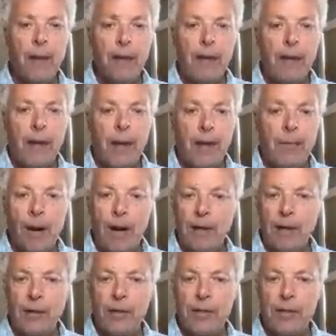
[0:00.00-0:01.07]
And part
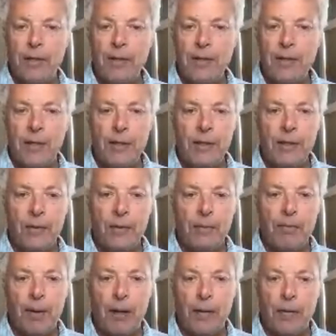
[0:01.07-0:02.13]
two is in this issue, and
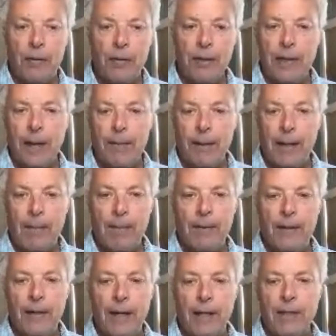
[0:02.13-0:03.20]
part three coming up in the
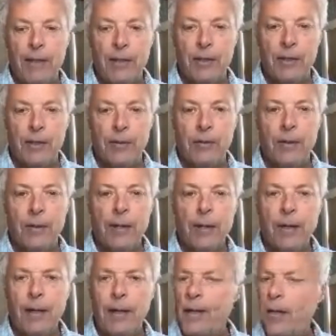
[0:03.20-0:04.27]
next issue.
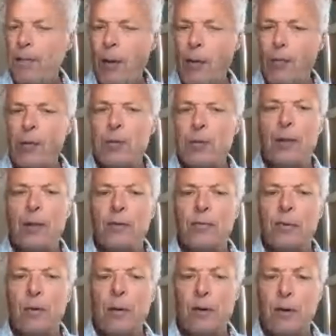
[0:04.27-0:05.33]
And this boat was built
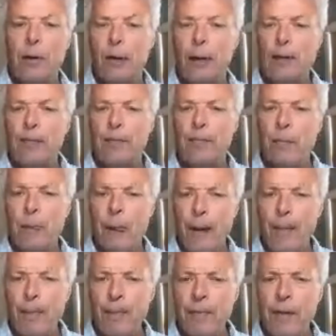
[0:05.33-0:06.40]
for
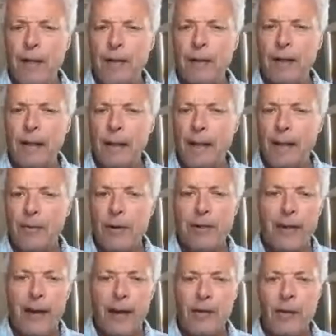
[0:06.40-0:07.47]
a little under
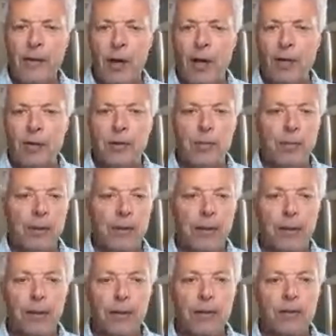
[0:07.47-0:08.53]
$1,000 in
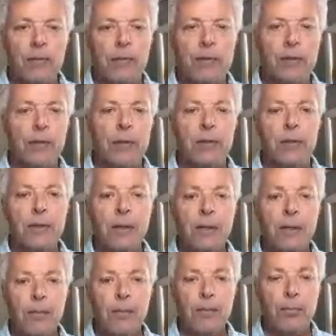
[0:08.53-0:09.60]
materials, which is a
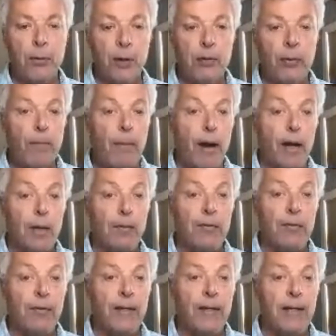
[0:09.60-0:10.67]
pretty remarkable
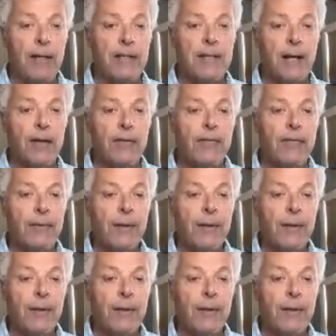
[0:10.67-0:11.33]
feat in itself.